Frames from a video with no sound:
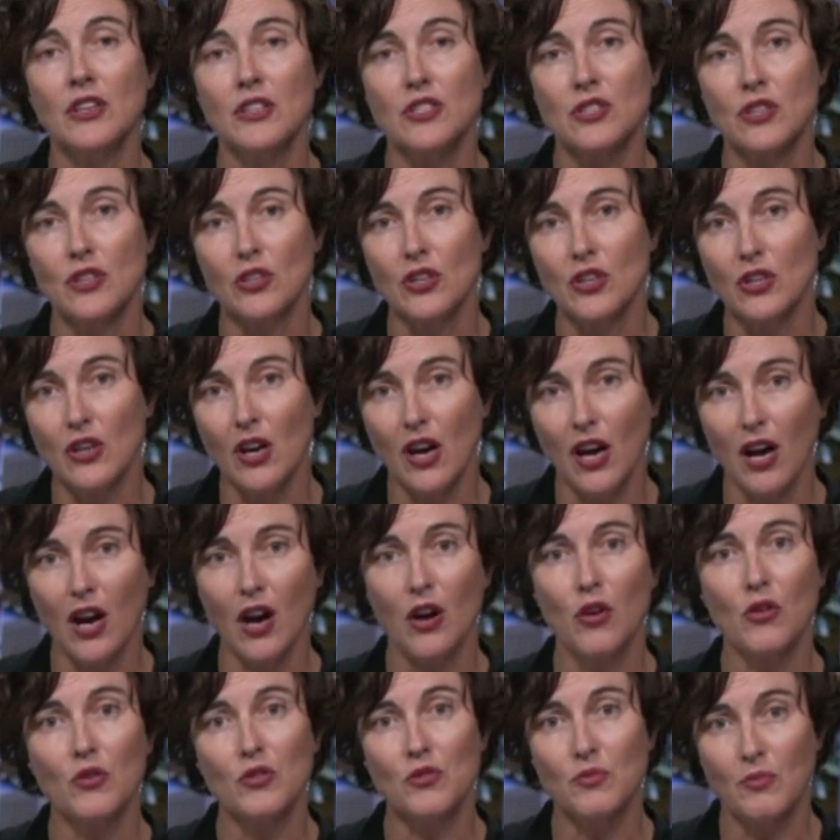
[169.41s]
to
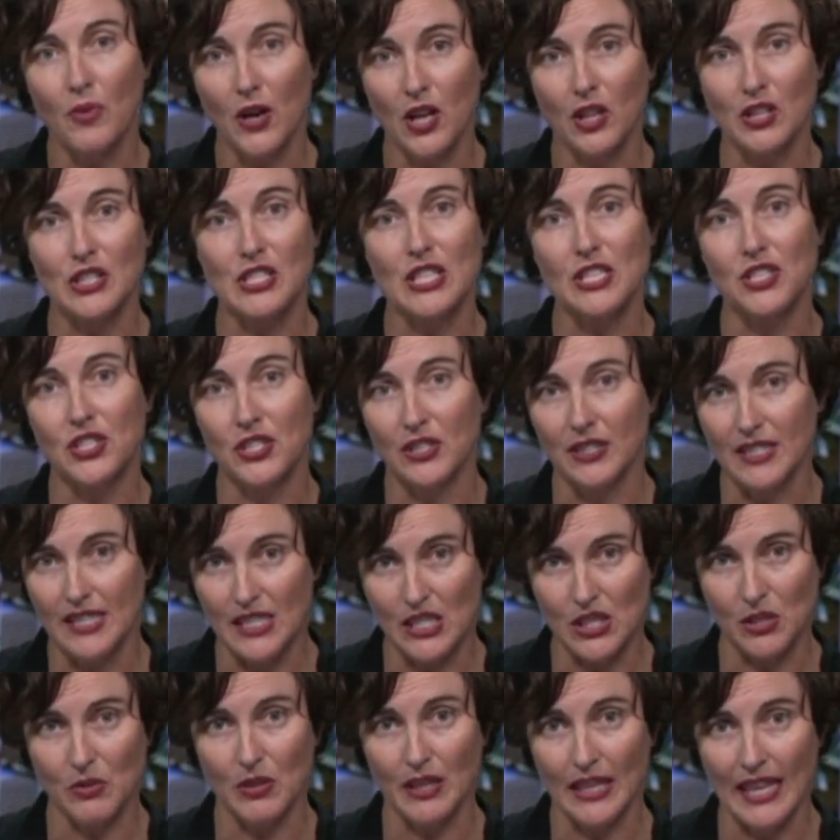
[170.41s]
hold politicians
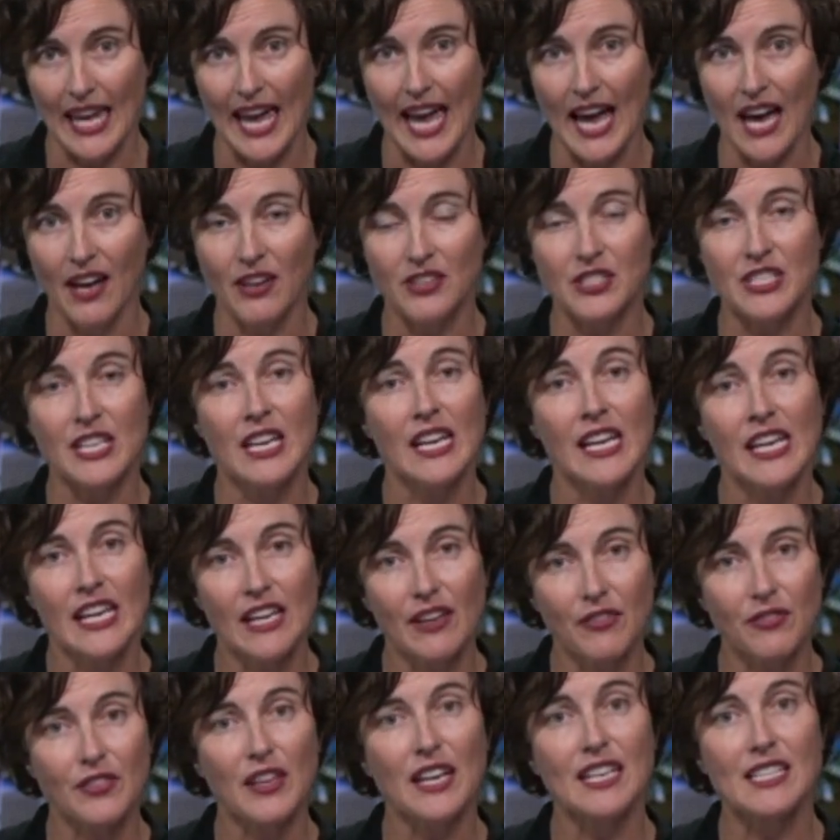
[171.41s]
to account
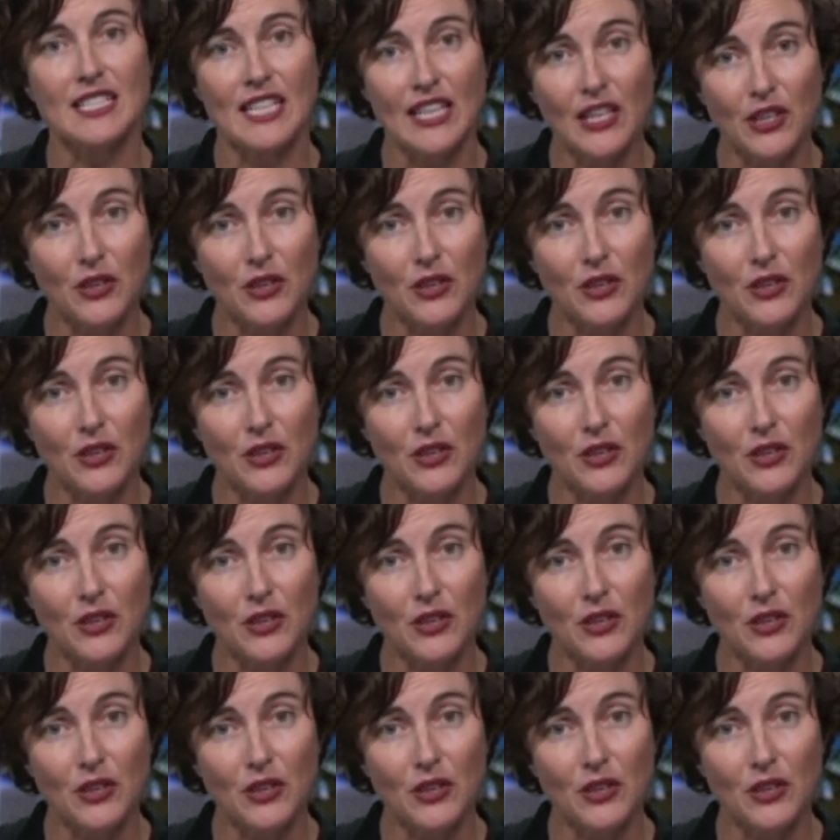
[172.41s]
if they